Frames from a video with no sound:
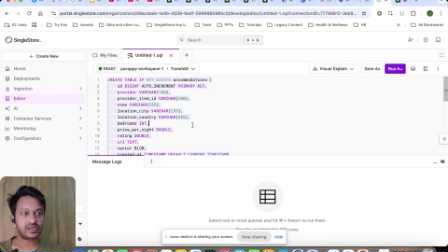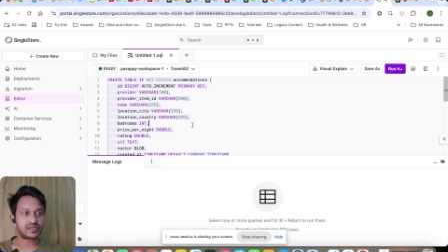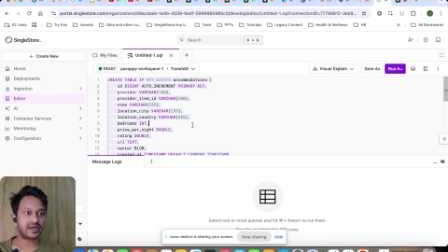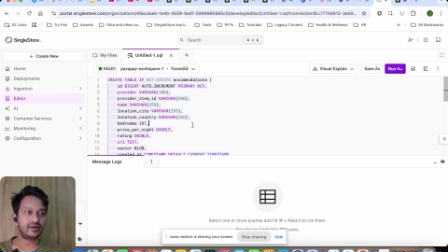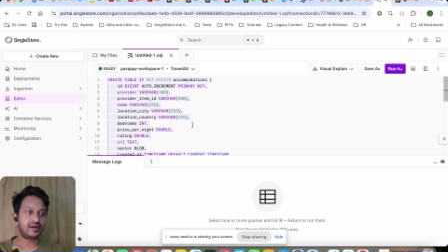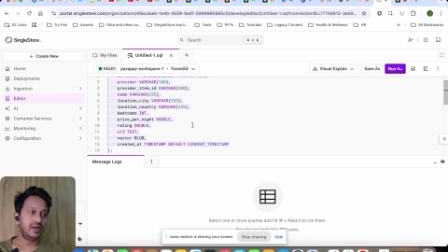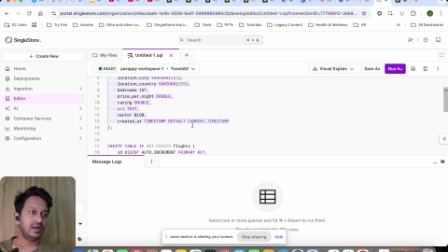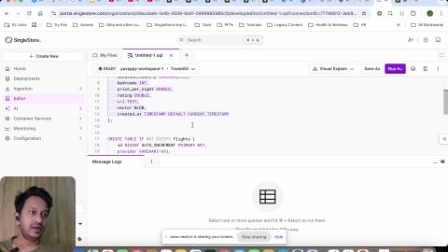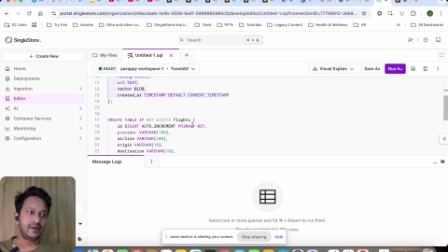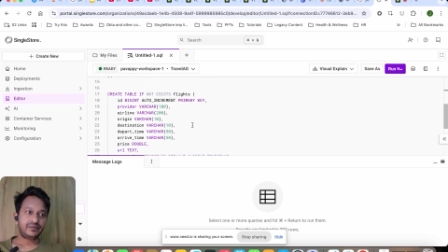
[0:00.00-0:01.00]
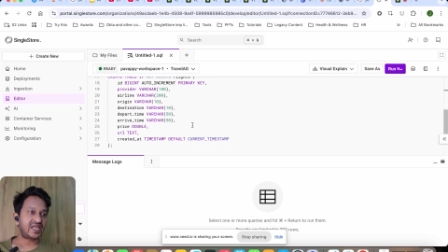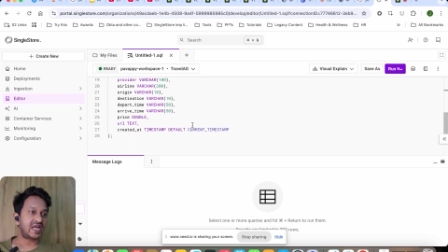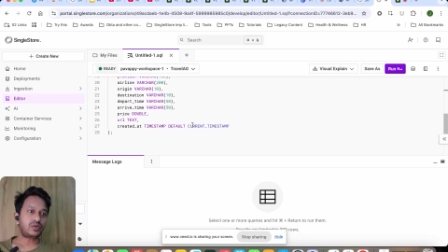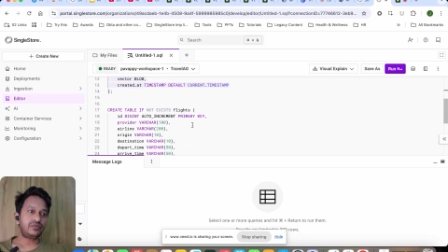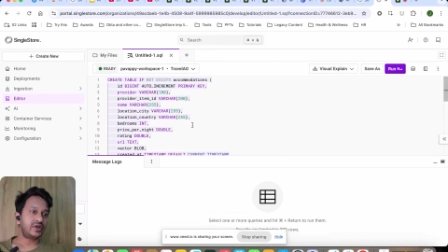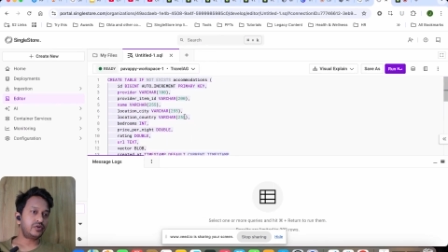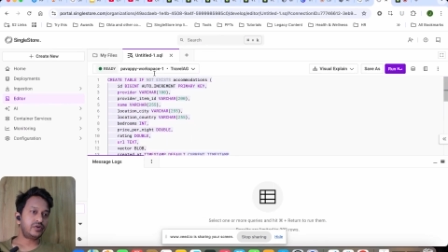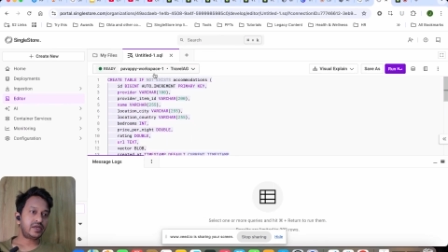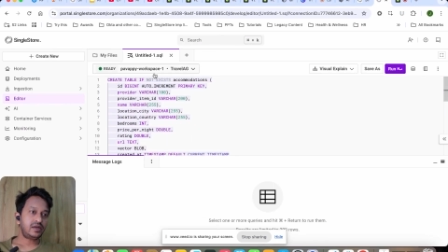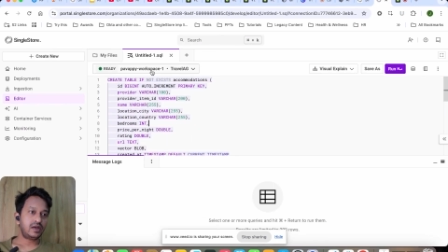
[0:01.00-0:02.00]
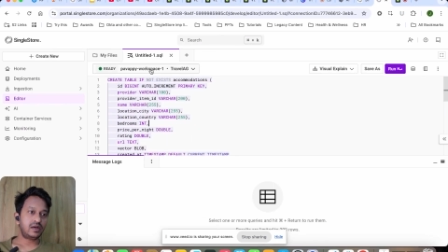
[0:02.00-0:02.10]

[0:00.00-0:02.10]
works. And that's what we are doing.